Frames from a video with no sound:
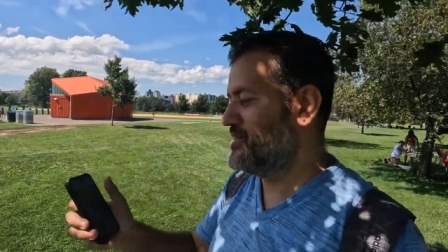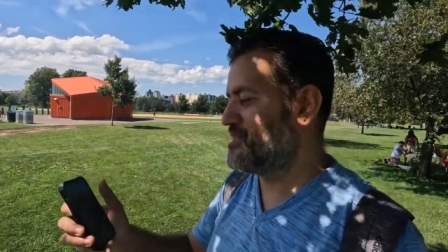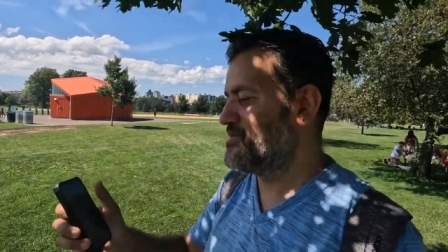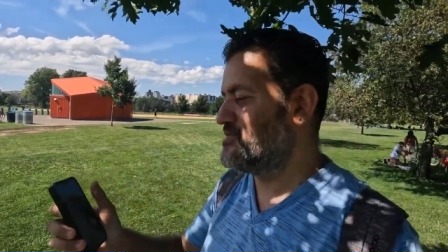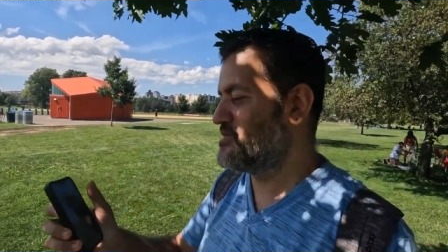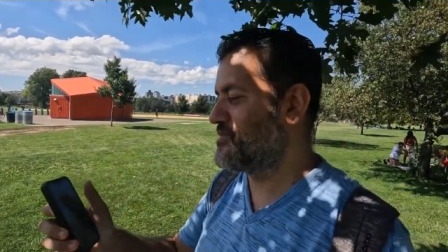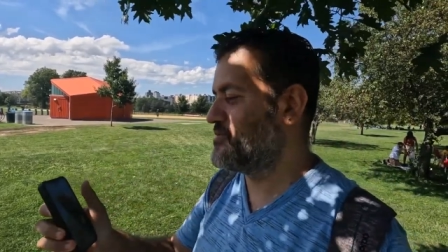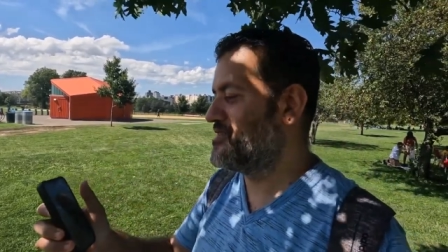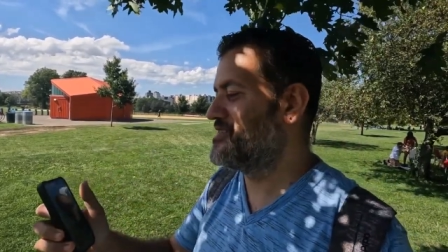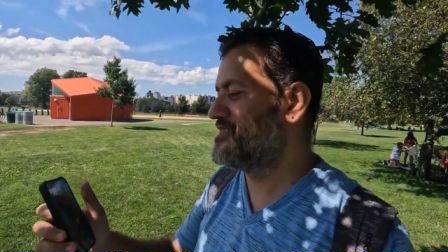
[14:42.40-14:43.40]
next to
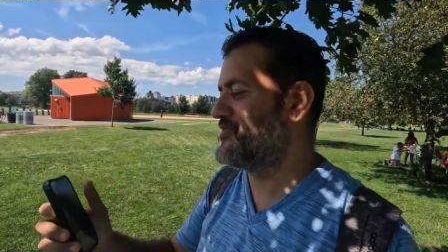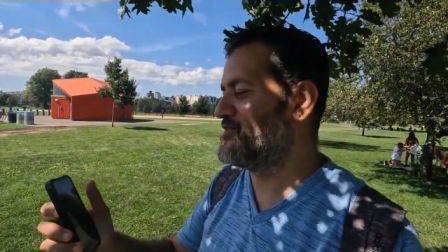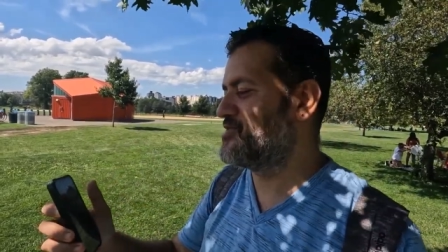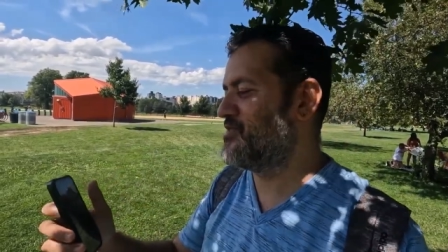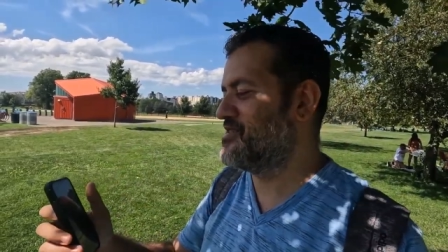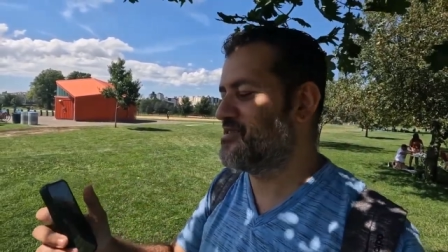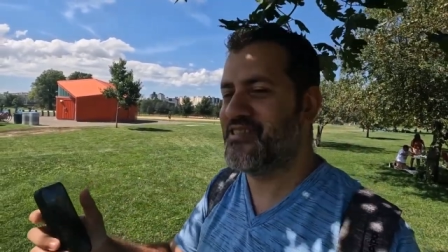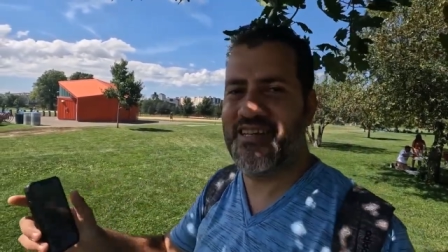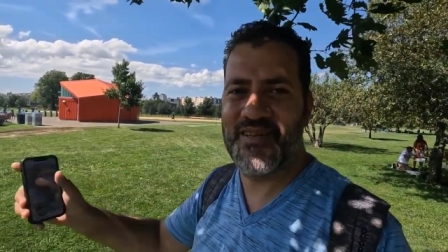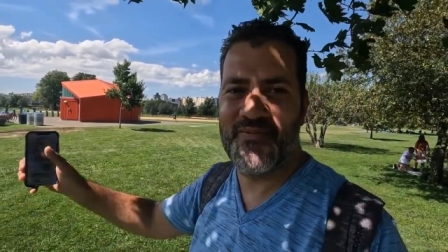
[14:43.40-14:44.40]
the cursed treasure
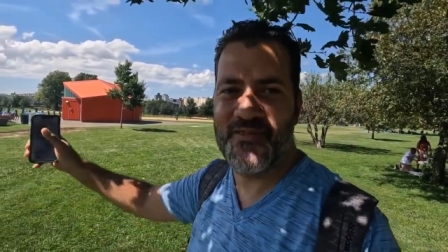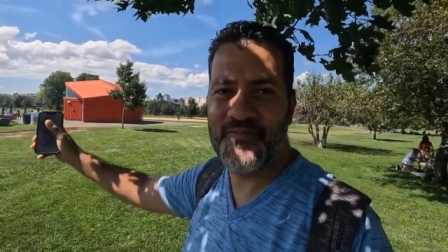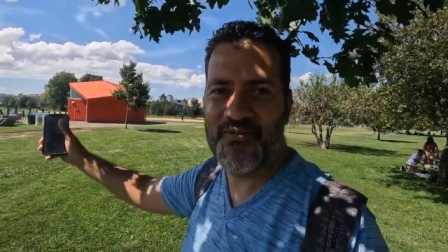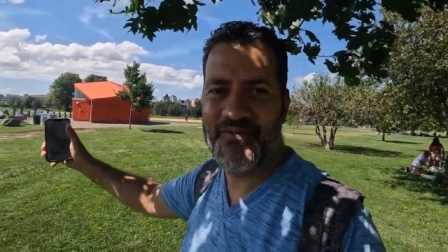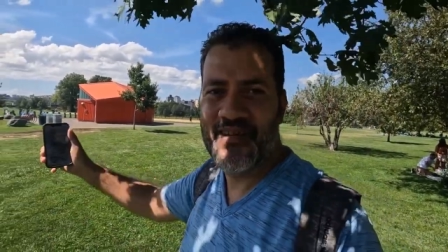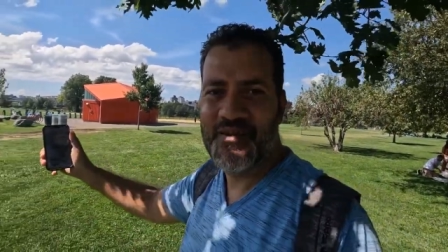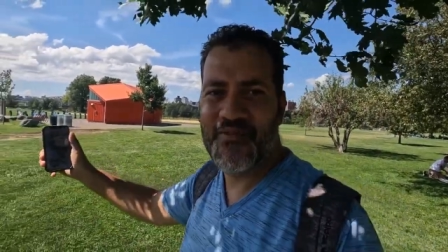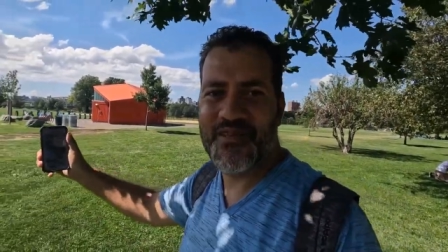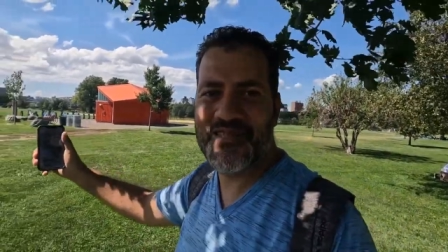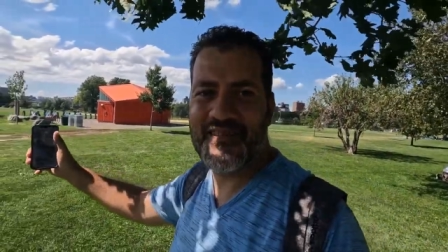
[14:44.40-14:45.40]
and the
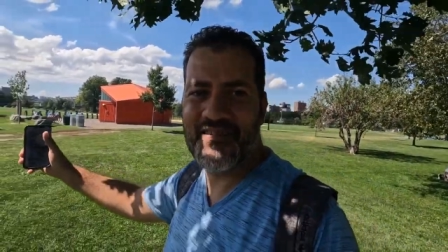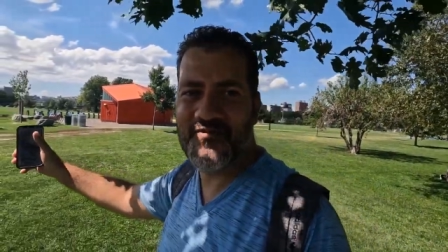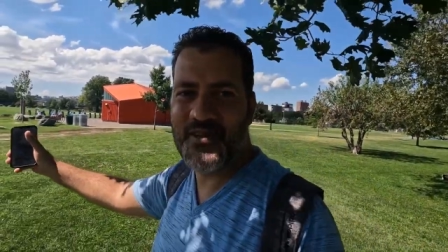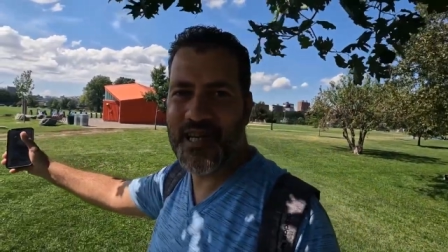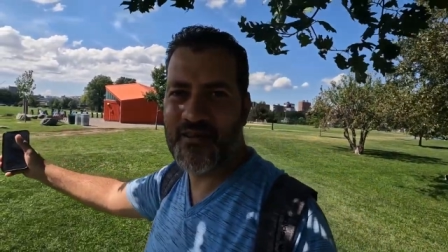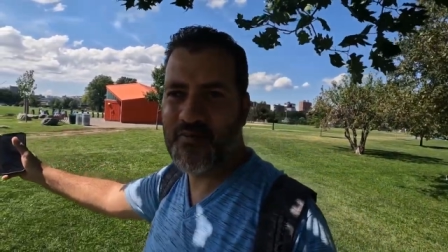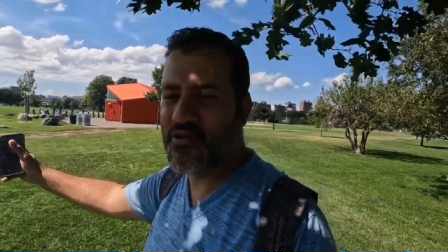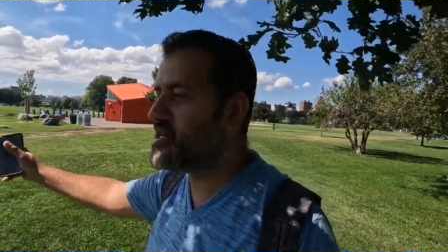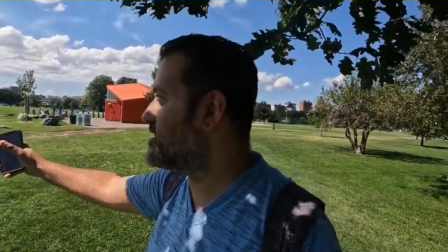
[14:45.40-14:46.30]
prehistoric volcano. But